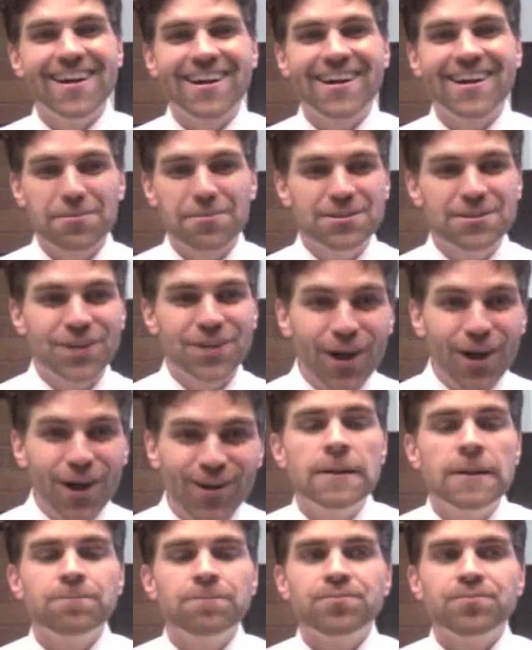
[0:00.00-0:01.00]
cup of joe.
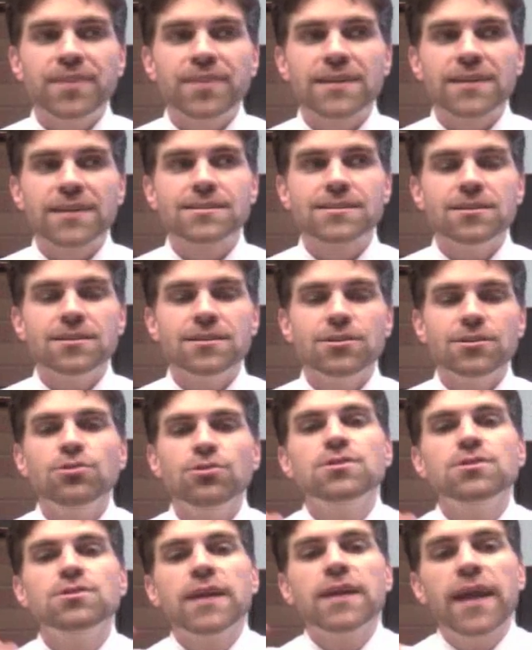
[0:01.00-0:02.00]
That's
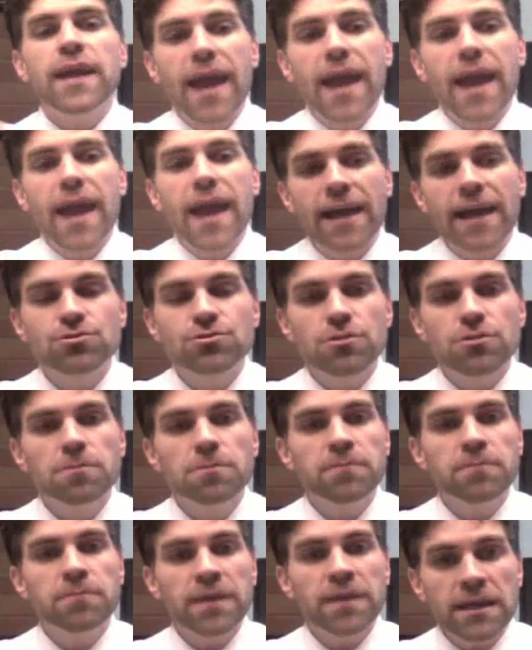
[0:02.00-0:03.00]
using external
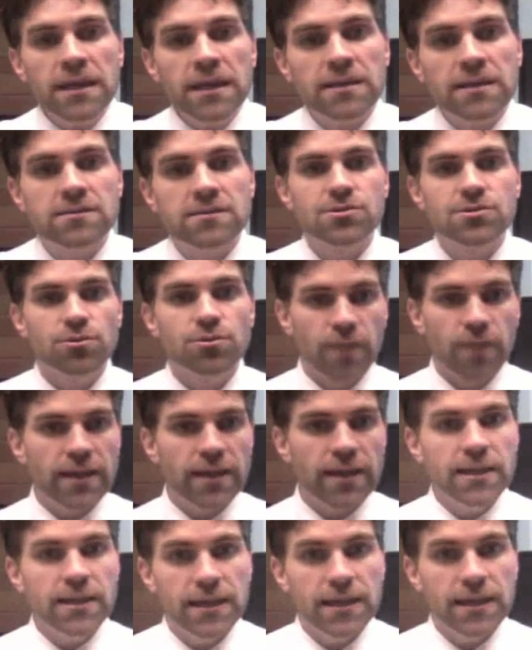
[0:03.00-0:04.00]
means to
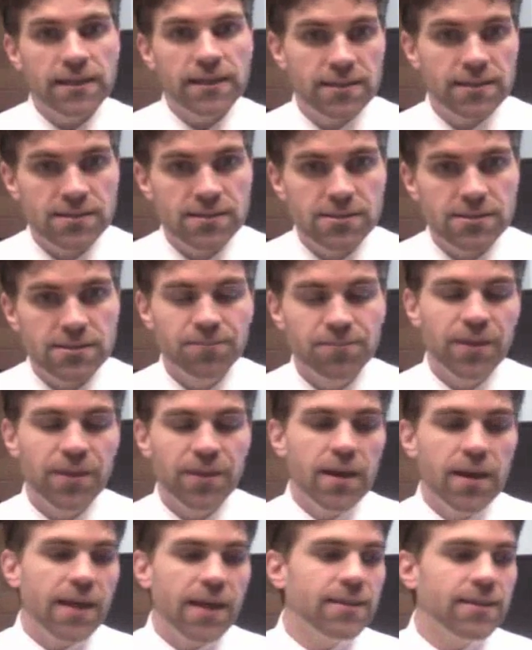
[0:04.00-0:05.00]
regulate this.
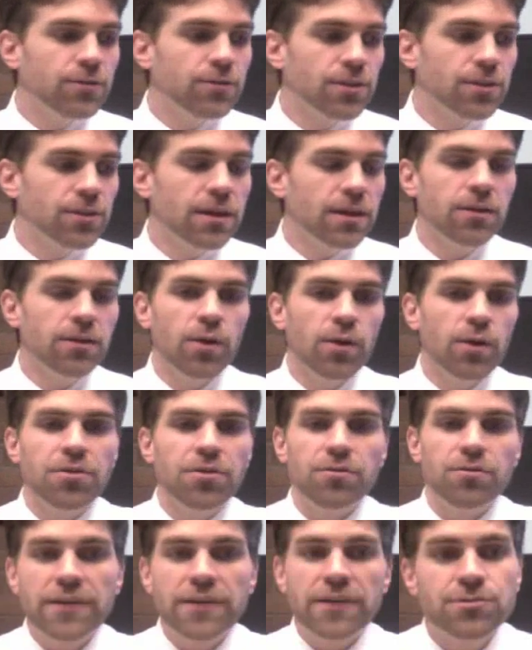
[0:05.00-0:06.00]
And then if you think of what the
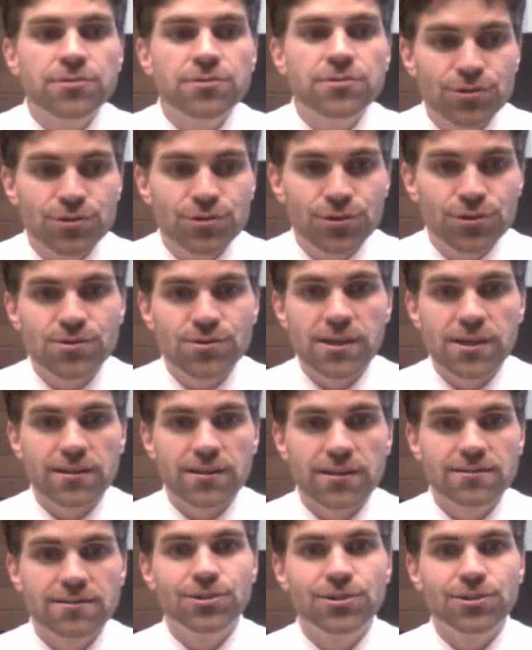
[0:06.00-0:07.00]
veterans are using
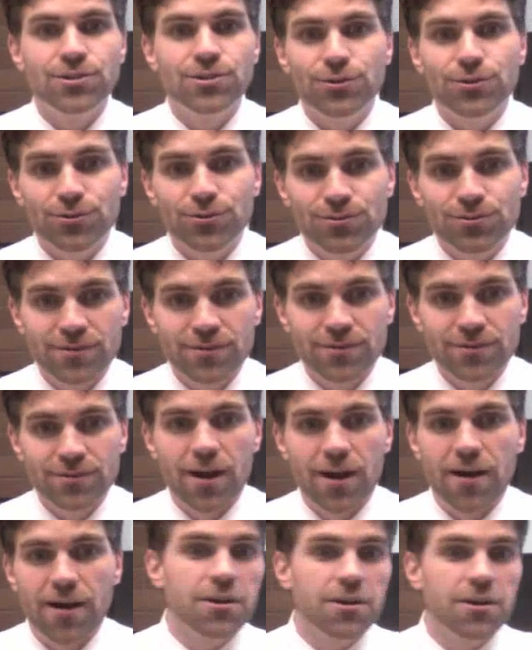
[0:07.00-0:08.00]
to
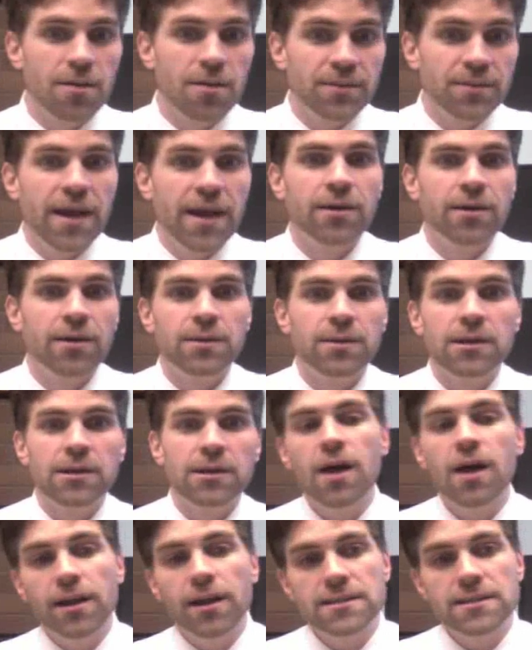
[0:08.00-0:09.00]
often calm down, I mean, a
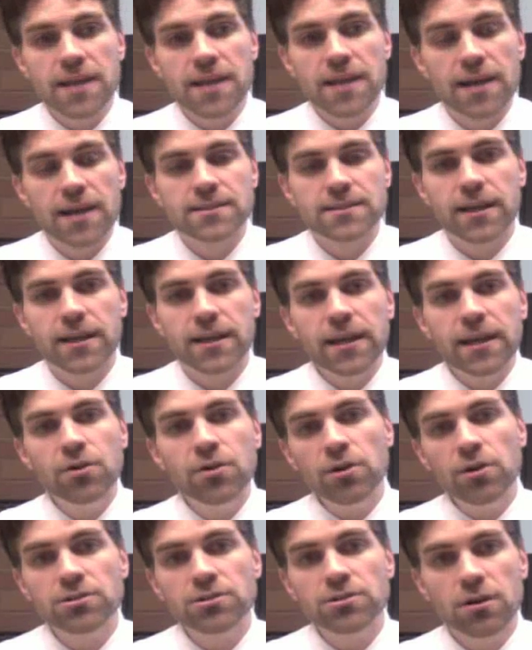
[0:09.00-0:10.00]
lot of these guys get
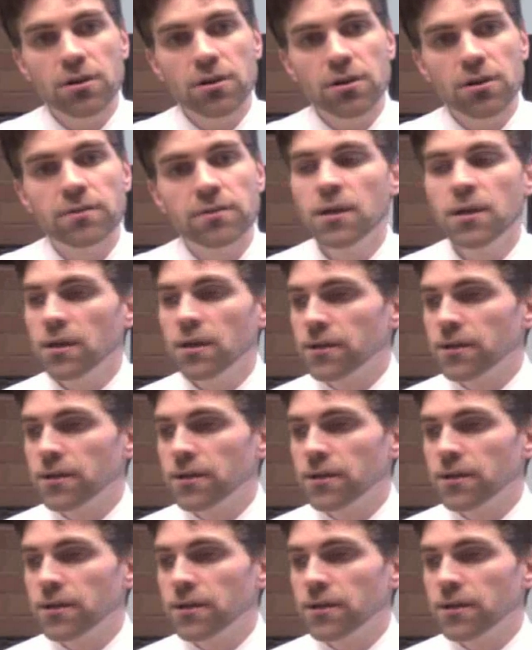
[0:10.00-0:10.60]
hooked on